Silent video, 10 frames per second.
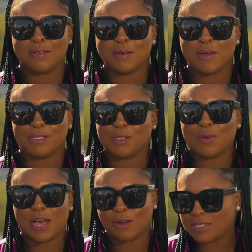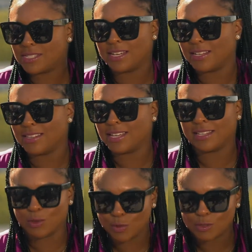you know, so I would say that
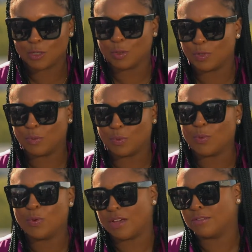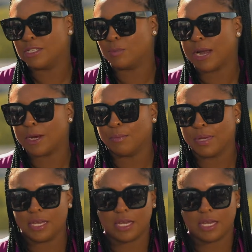those are the people who have inspired me.